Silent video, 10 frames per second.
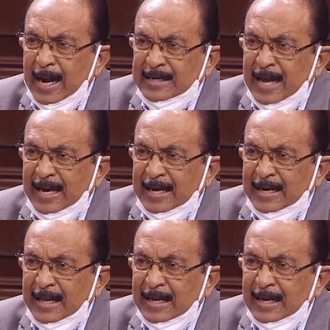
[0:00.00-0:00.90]
attacked,
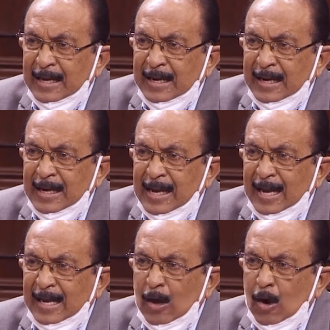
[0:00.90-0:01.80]

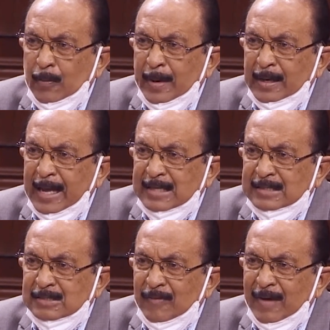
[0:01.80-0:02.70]
Indian government
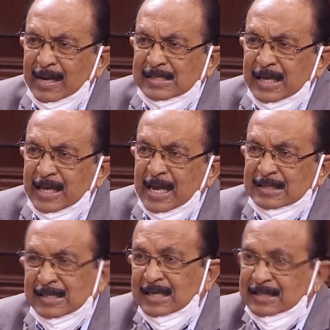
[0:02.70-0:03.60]
takes very
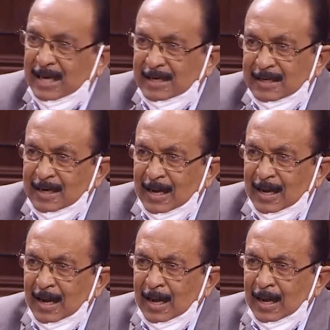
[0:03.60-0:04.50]
serious concern.
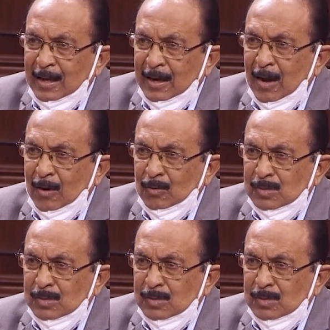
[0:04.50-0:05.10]
Now,